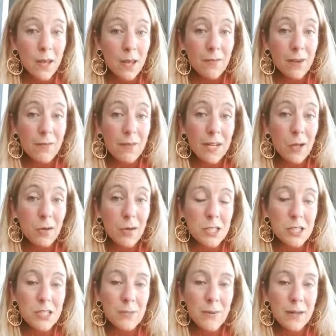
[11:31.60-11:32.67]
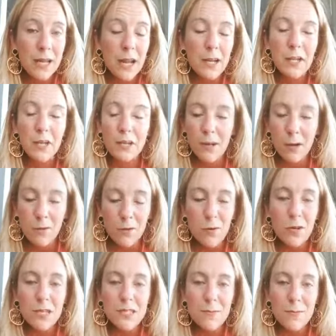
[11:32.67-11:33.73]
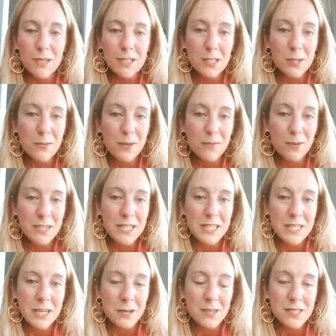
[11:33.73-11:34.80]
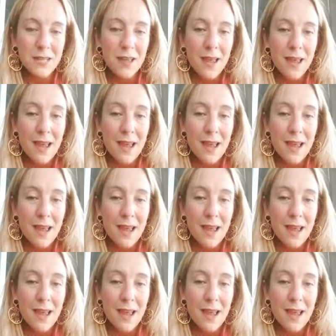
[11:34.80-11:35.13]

If you have any questions about that, you can of course message me for details.